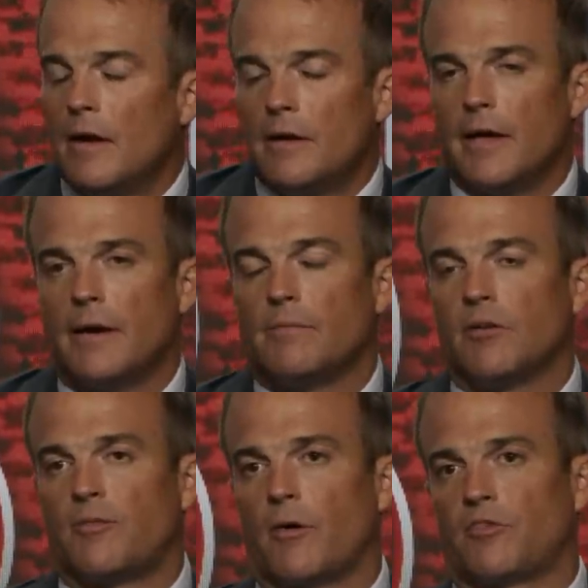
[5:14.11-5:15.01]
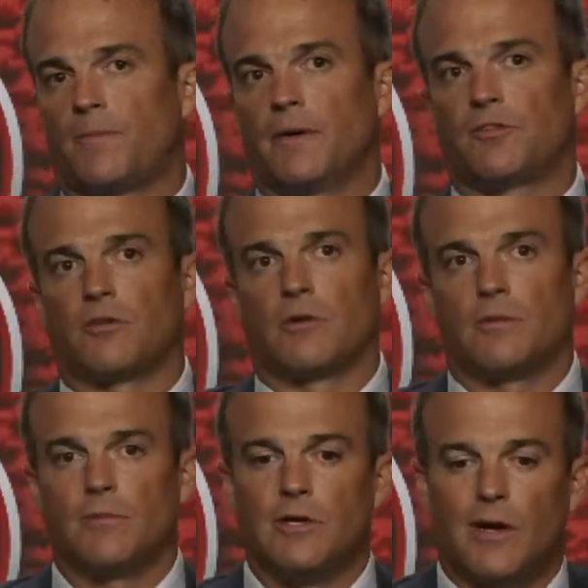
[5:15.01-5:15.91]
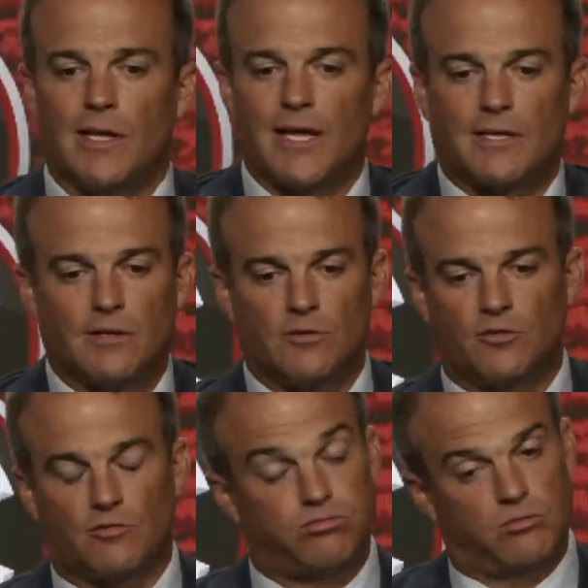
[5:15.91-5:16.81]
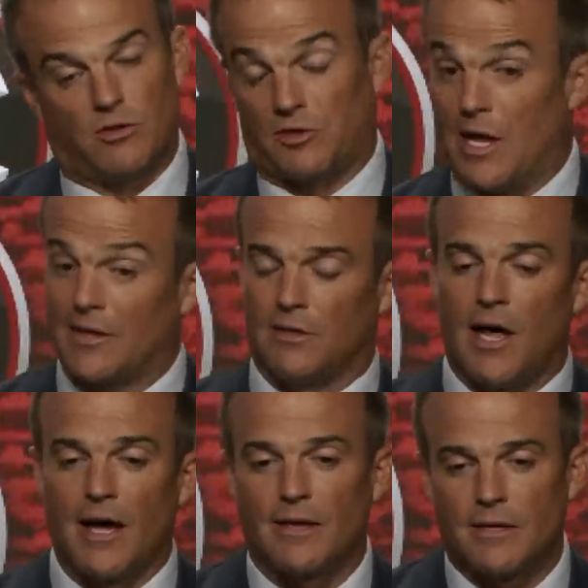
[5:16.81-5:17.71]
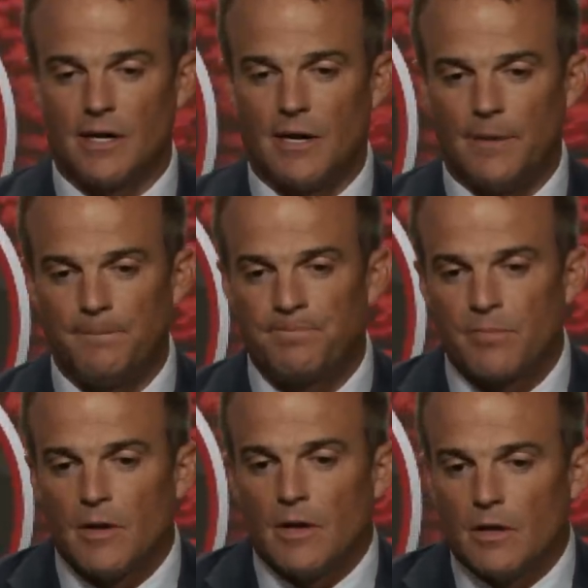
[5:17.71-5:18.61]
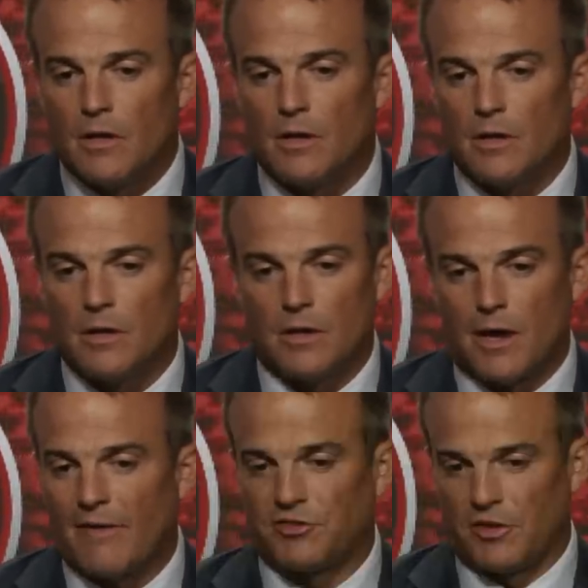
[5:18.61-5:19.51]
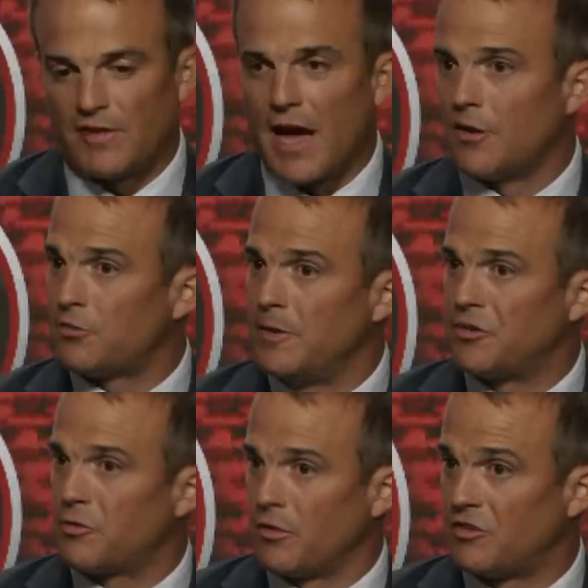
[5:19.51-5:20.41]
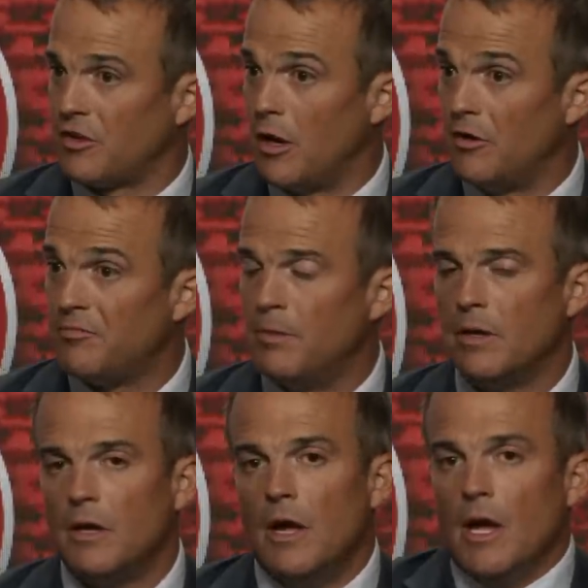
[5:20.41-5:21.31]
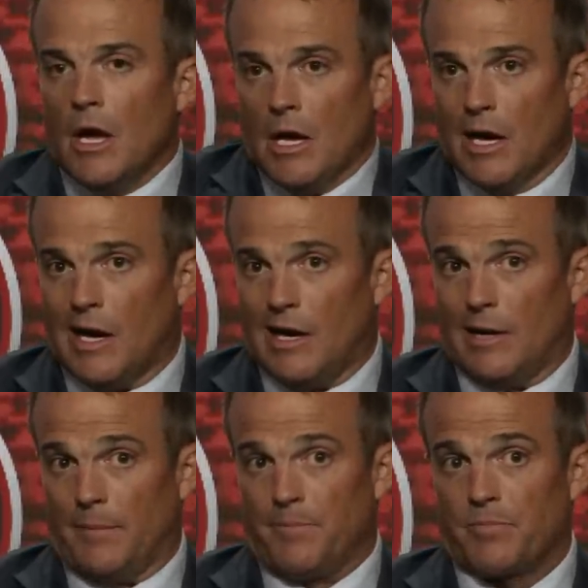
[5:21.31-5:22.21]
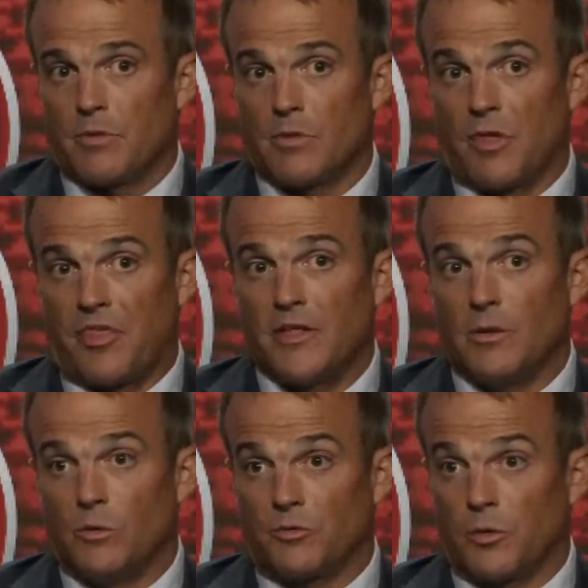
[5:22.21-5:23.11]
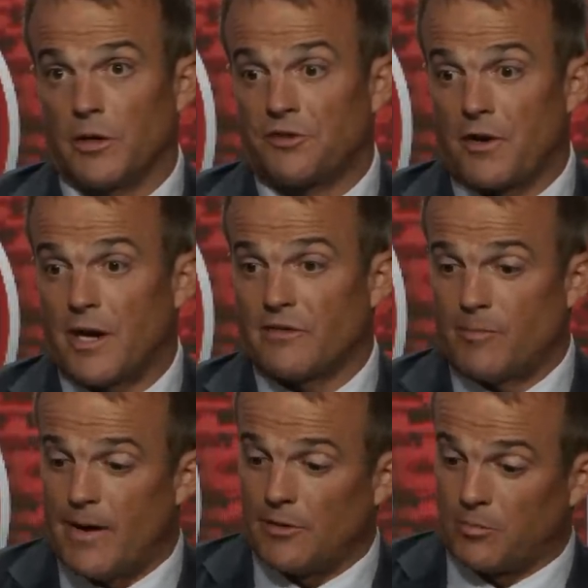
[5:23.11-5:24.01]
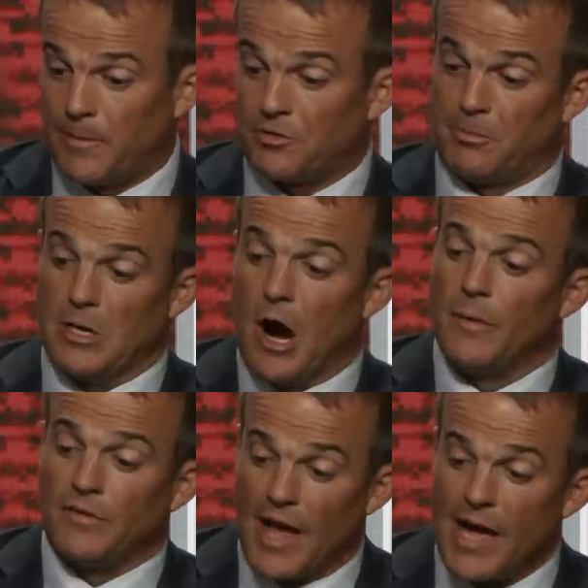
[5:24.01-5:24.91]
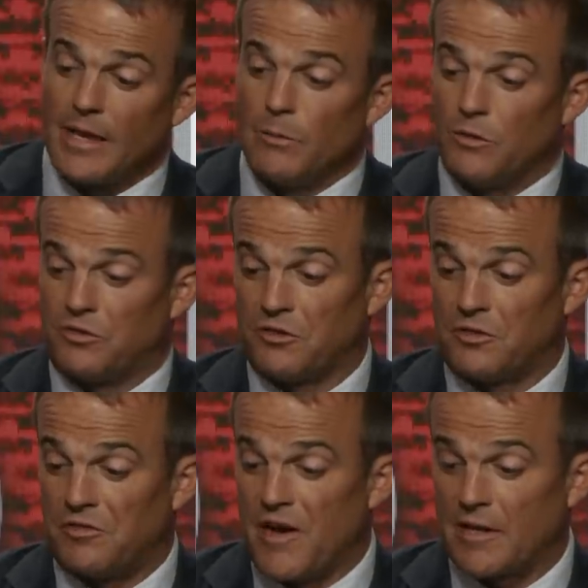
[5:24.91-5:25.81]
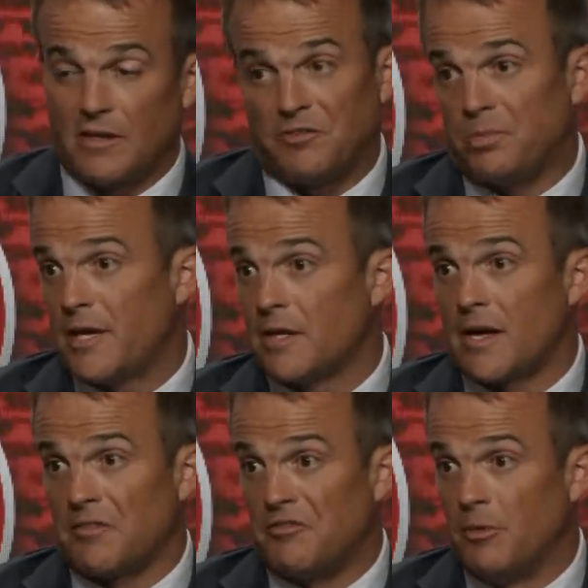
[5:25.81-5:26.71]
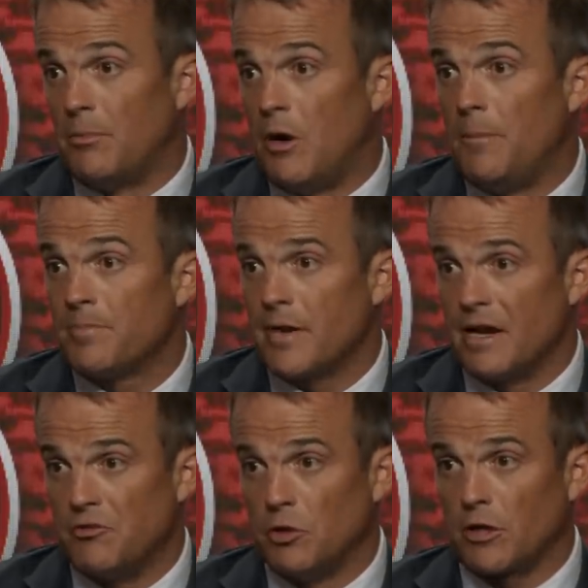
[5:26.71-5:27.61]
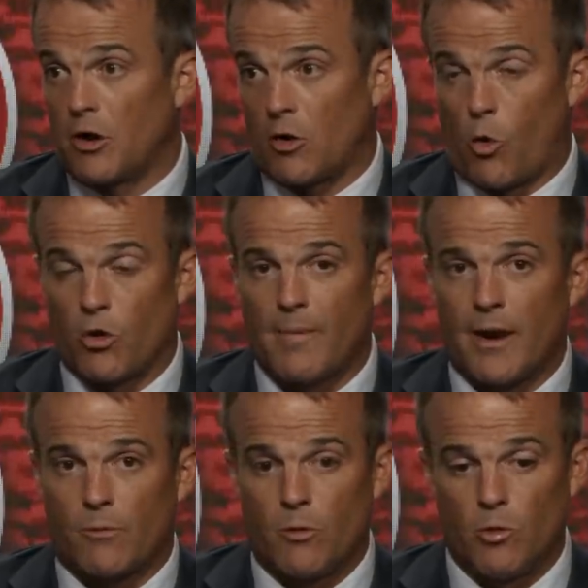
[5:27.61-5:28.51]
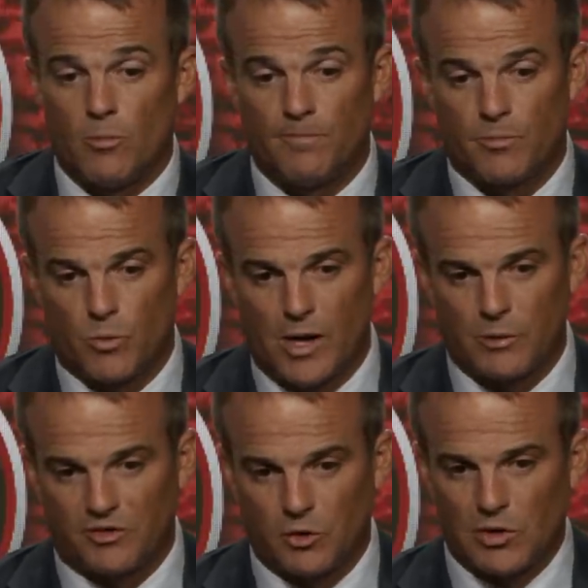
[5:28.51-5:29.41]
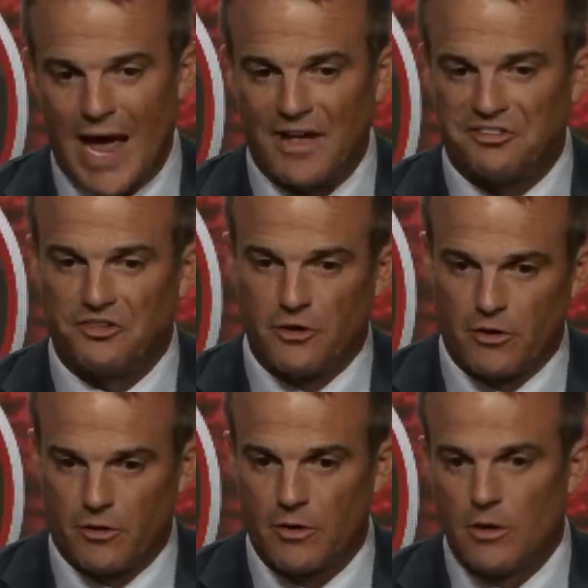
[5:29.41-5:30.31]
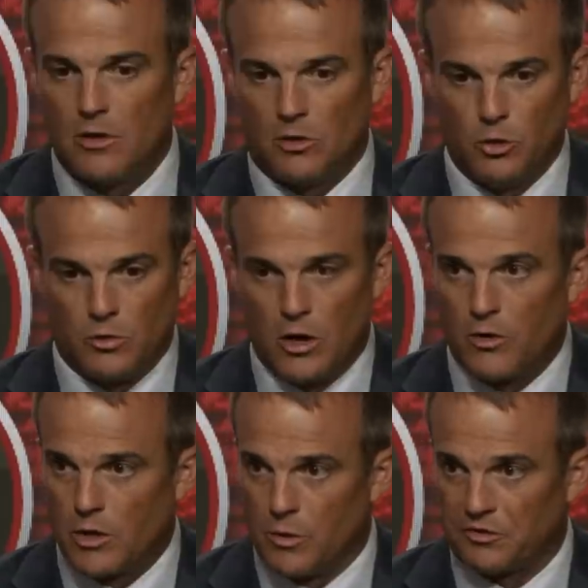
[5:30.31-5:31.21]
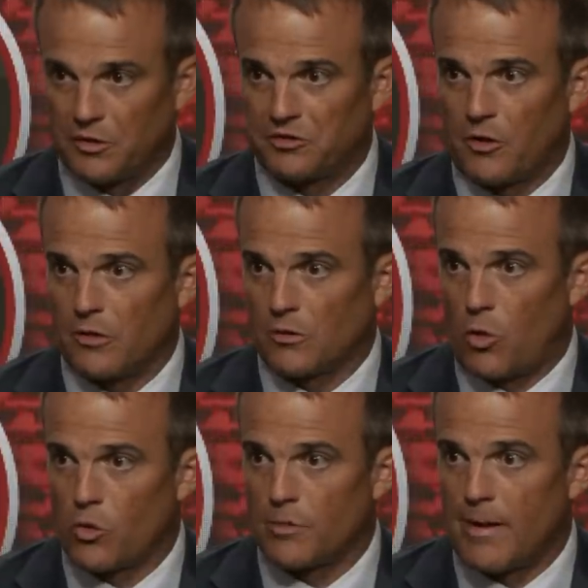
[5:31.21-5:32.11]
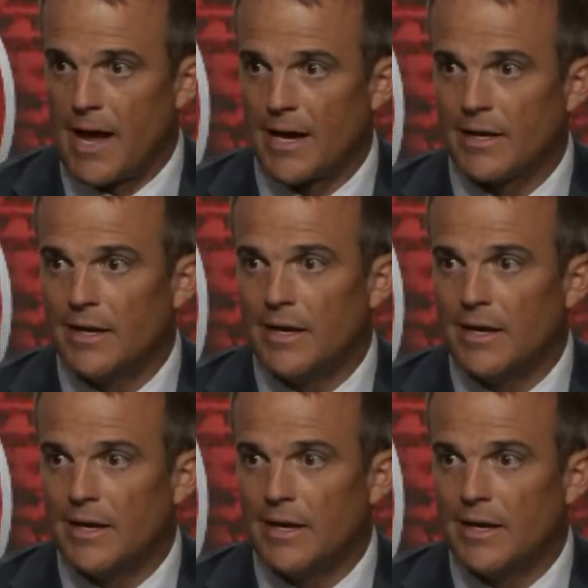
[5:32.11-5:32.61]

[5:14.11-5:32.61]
Yeah, as far as Spencer, you know, I like his, there's a lot to like. Um, obviously, the talent speaks for itself, but. Um, the thing that was really attractive about Spencer beyond the talent was just the fact that he's played a lot of football. And if you look at our quarterback room, when I was here last year, Luke Doty was our starting quarterback,